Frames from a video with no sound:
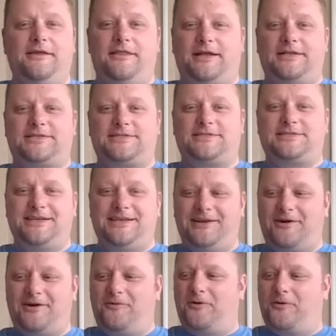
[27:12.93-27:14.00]
that's, you
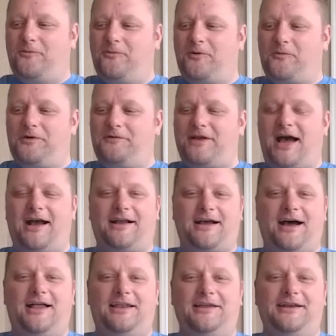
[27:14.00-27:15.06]
know, where, where we've got
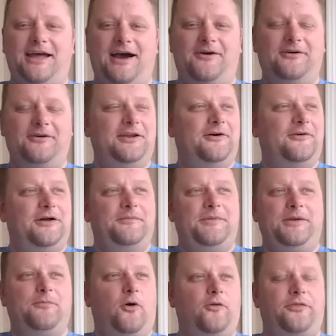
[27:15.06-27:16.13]
Colin now, you know. I
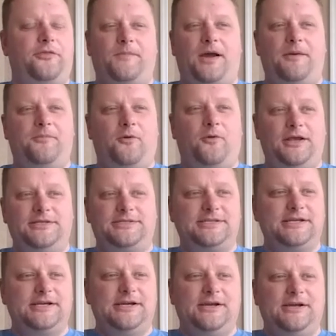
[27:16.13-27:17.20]
mean, both of my boys
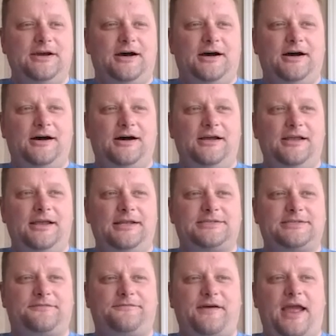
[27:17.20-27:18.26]
uh,
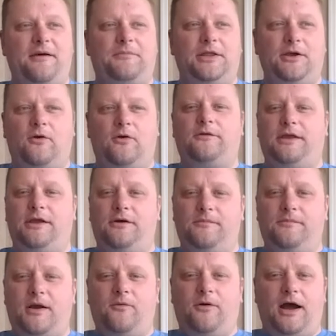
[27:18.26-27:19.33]
it's a family ordeal.
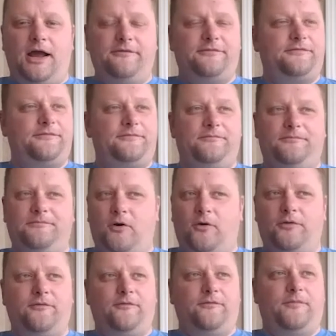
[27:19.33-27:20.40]
My wife,
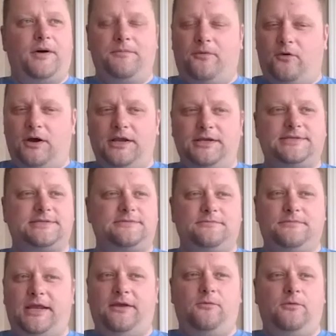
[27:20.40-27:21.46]
both of my boys,
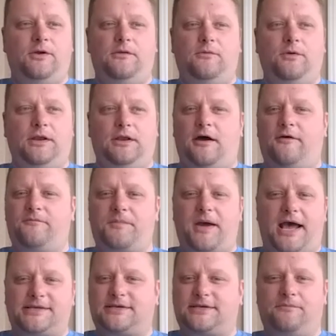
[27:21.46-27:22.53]
me, we, we love
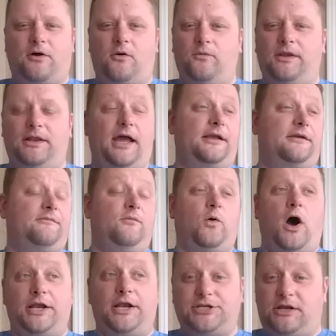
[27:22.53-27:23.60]
basketball. We like
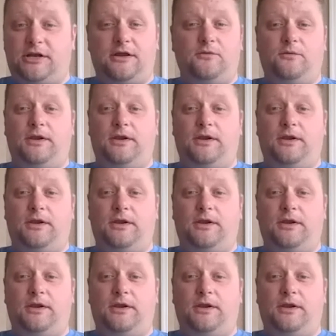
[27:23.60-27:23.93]
watching it.